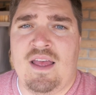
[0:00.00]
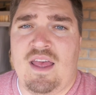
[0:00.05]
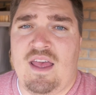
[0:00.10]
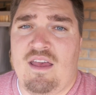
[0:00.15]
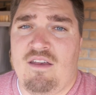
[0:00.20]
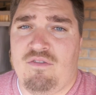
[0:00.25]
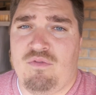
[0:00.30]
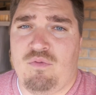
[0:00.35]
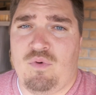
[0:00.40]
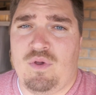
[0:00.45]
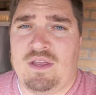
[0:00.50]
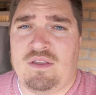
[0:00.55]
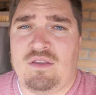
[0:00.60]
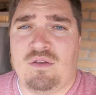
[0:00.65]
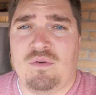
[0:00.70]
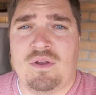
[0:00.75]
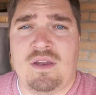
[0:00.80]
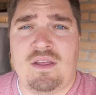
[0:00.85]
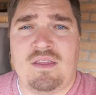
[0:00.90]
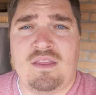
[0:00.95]
If we
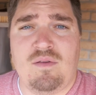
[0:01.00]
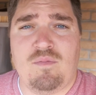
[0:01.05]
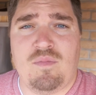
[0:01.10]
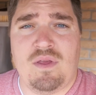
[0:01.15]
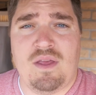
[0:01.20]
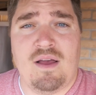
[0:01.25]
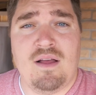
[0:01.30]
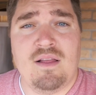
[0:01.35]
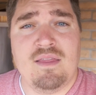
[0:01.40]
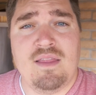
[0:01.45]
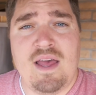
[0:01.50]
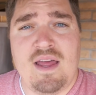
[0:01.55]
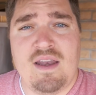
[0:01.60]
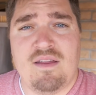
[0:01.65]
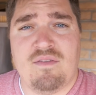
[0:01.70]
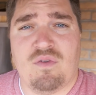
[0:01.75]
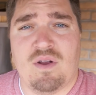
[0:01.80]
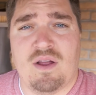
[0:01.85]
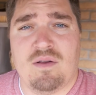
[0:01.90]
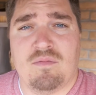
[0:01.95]
do anything beyond that,
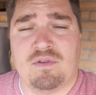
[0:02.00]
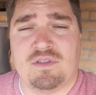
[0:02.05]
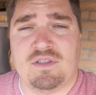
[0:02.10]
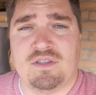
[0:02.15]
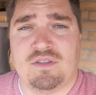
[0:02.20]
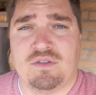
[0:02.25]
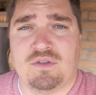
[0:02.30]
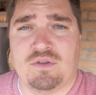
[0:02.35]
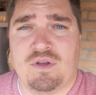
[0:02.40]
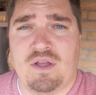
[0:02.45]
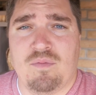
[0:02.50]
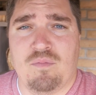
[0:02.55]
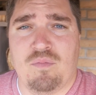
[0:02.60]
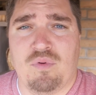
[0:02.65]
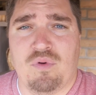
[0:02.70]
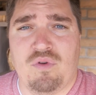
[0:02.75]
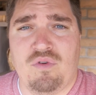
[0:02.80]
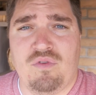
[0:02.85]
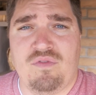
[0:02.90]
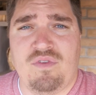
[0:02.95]
if we're able to
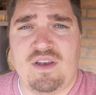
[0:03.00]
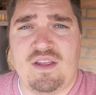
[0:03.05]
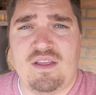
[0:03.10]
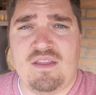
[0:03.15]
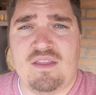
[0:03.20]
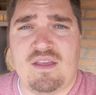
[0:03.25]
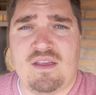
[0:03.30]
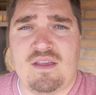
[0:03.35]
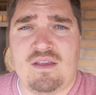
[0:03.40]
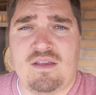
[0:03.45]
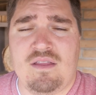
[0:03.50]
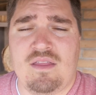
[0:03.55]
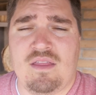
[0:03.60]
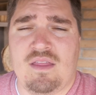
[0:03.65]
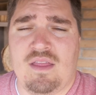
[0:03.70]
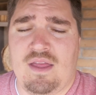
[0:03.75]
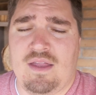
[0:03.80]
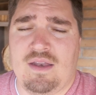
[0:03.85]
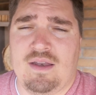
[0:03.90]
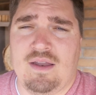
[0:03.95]
improve anything,
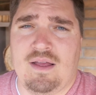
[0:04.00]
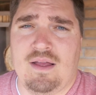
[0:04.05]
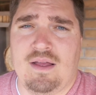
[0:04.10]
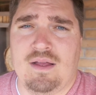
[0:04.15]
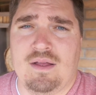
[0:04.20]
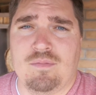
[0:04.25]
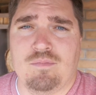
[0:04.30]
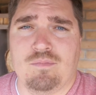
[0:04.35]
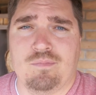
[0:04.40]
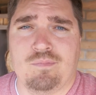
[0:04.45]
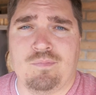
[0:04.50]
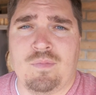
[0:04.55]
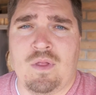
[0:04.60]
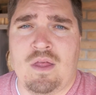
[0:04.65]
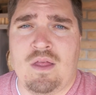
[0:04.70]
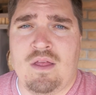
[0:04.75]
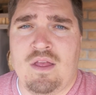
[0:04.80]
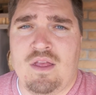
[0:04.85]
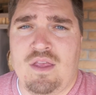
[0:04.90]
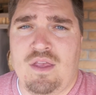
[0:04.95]
then
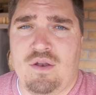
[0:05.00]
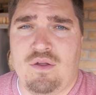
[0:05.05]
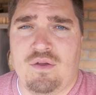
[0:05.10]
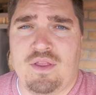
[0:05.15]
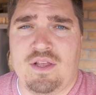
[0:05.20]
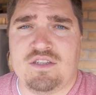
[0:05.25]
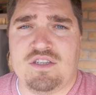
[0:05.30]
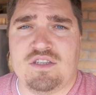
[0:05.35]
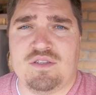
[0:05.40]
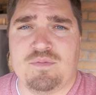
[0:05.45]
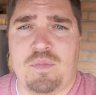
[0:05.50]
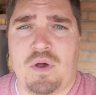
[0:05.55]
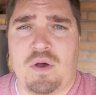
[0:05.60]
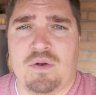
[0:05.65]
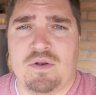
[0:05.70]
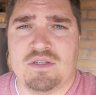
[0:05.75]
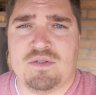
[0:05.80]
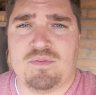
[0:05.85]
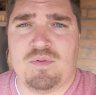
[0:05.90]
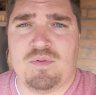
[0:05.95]
that's just bonus